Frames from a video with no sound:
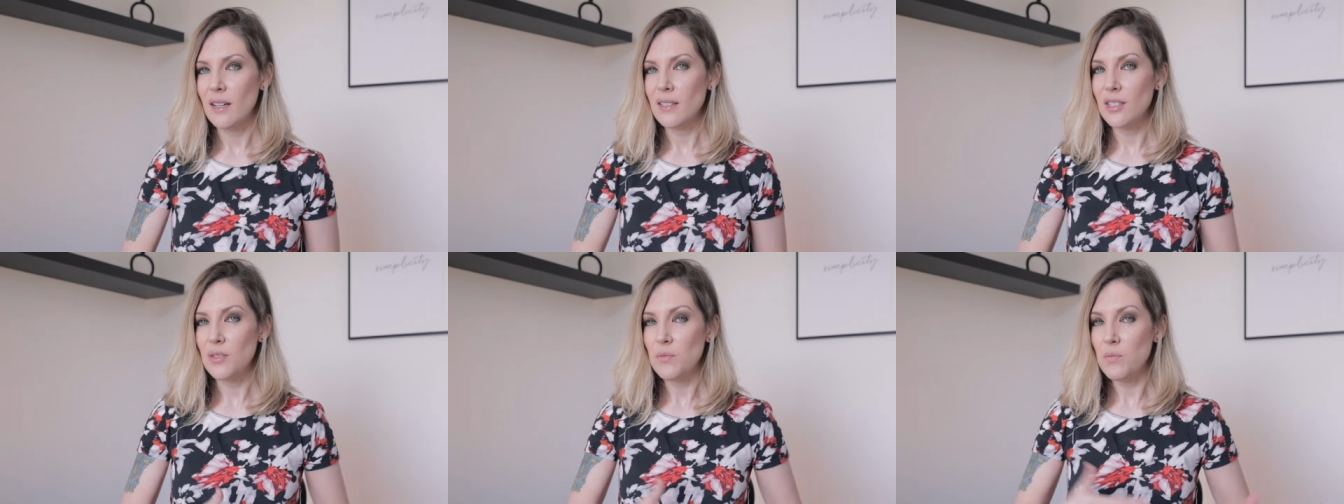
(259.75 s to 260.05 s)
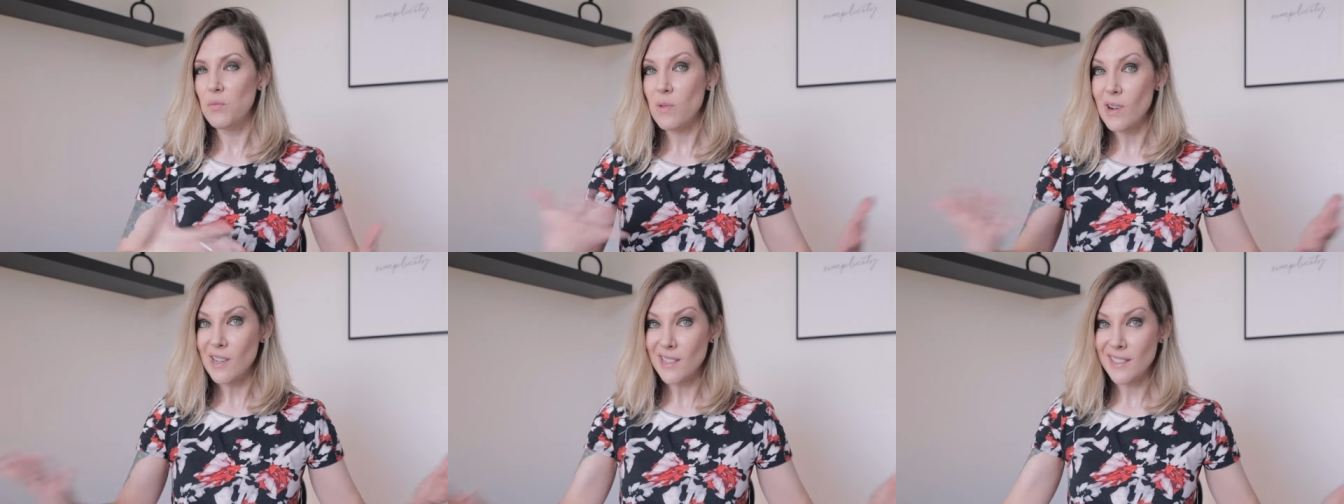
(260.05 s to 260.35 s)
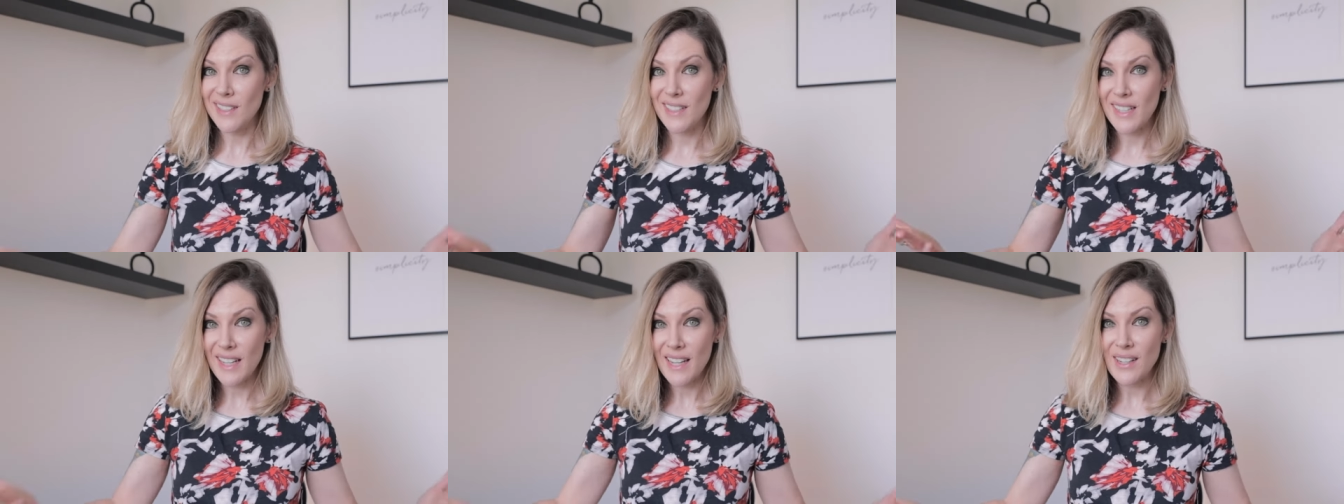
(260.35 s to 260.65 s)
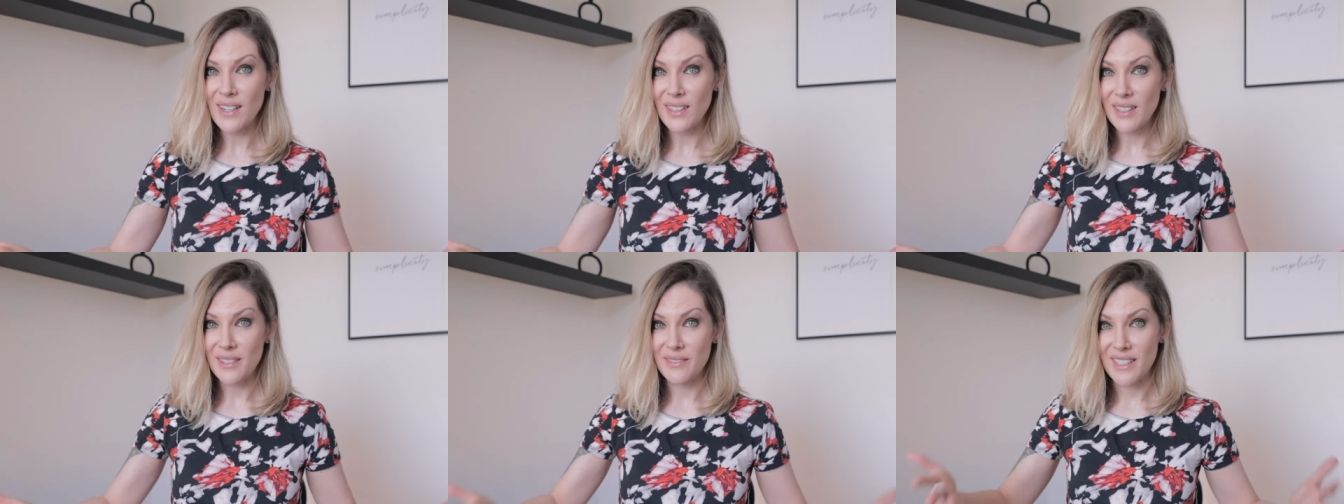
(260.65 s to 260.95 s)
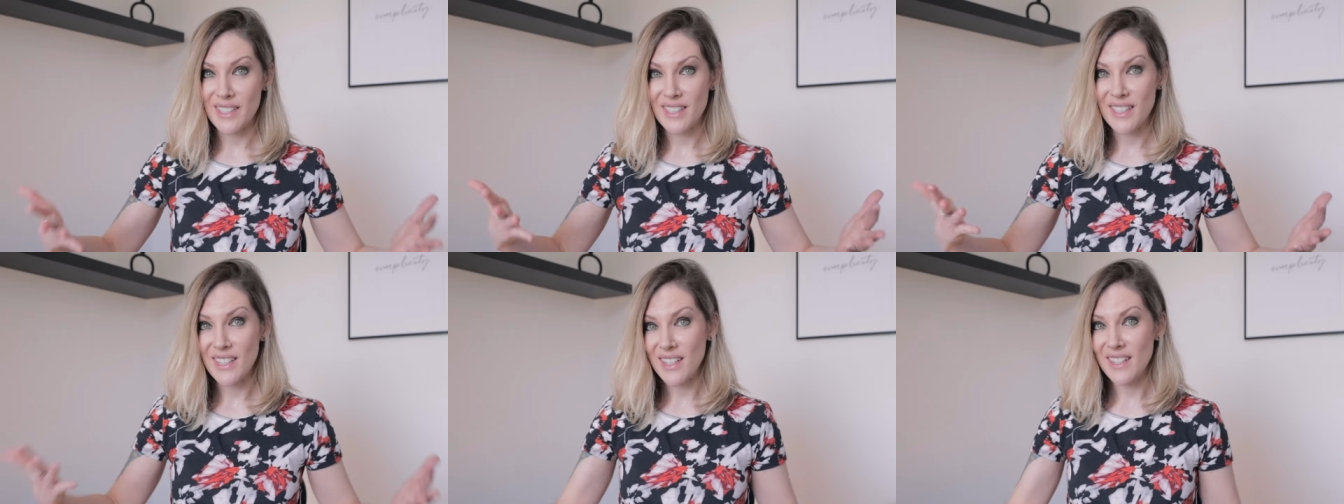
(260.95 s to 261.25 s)
Until one day, all of a
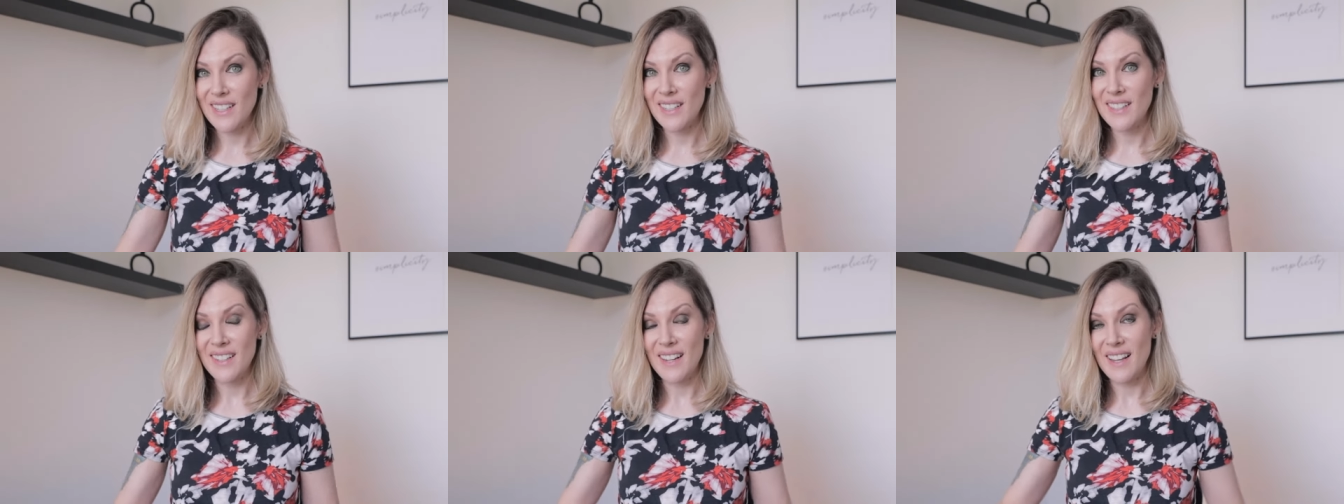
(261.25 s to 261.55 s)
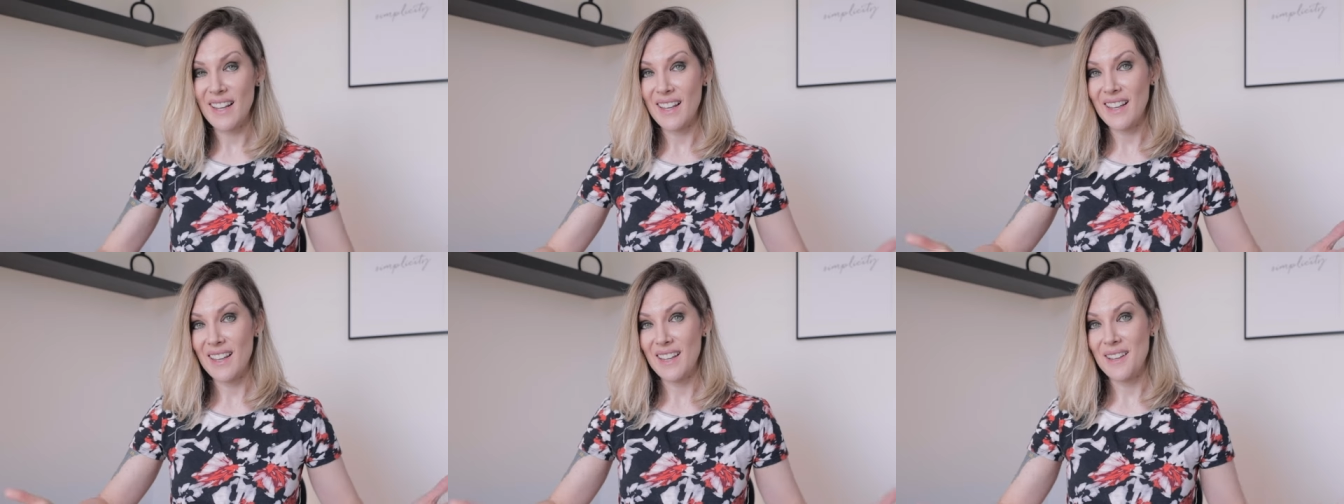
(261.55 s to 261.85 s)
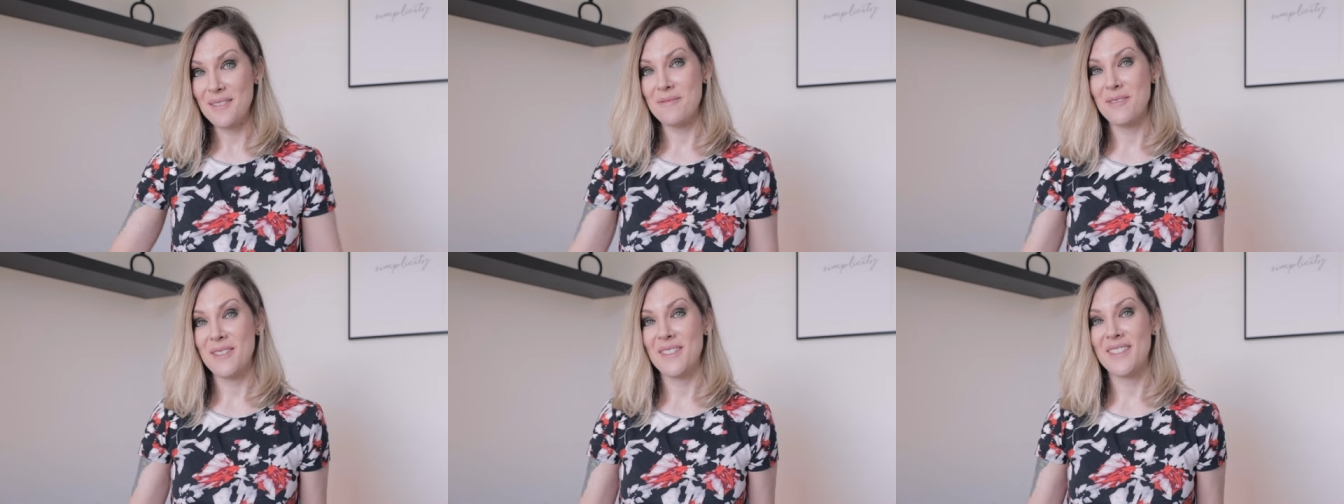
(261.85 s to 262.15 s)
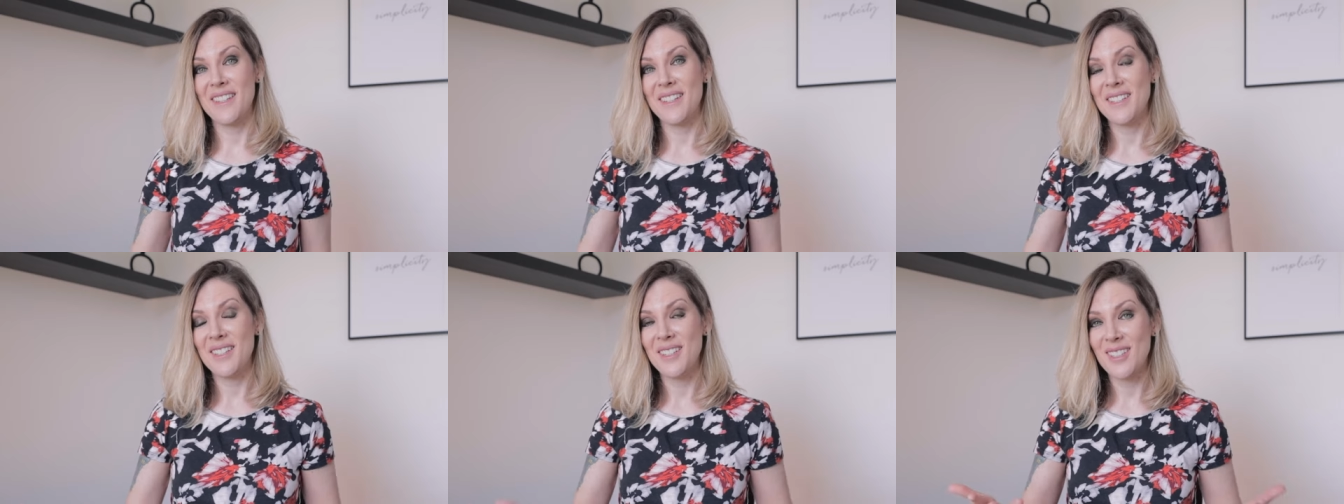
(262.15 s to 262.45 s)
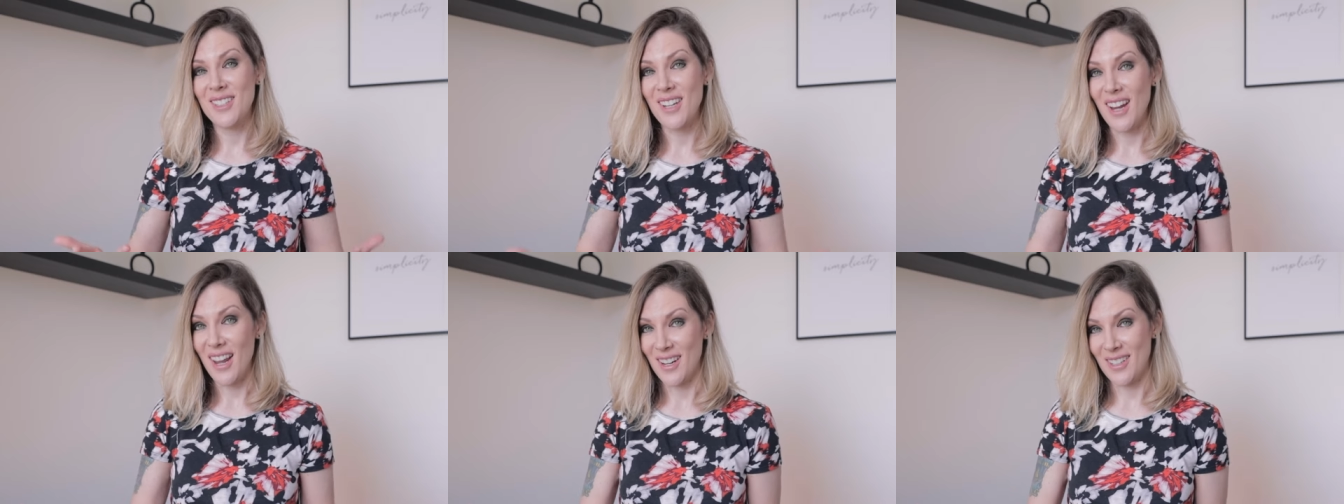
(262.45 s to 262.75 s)
sudden, everything
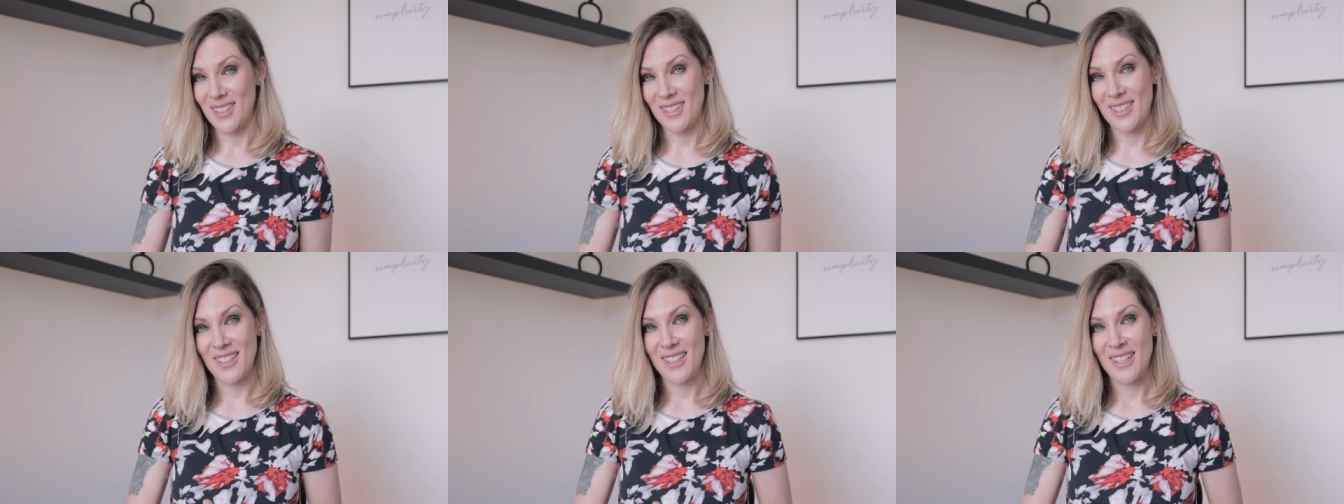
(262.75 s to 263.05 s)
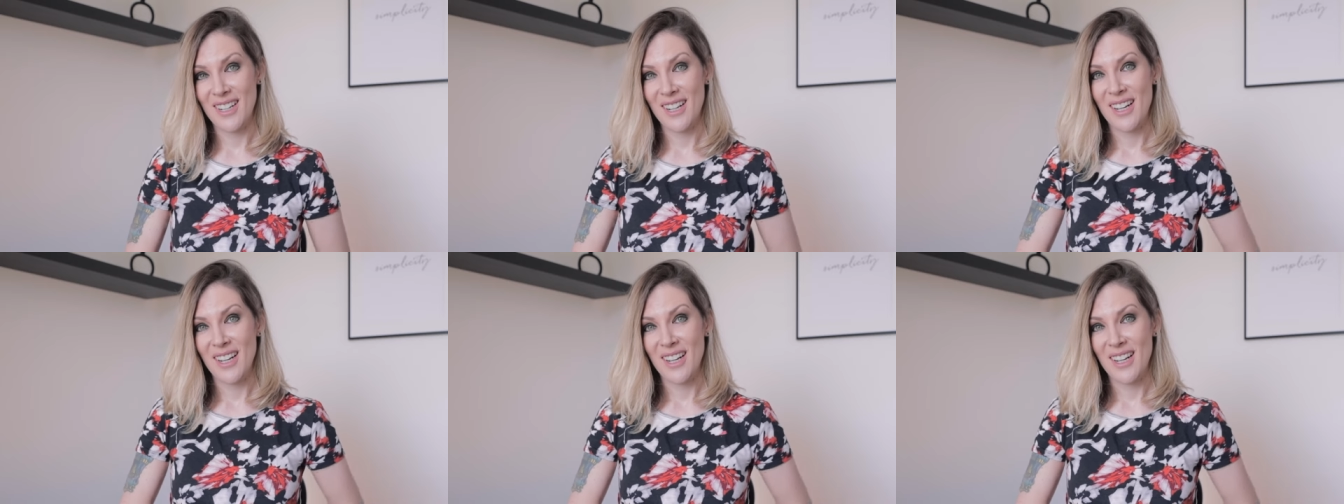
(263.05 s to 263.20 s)
changed.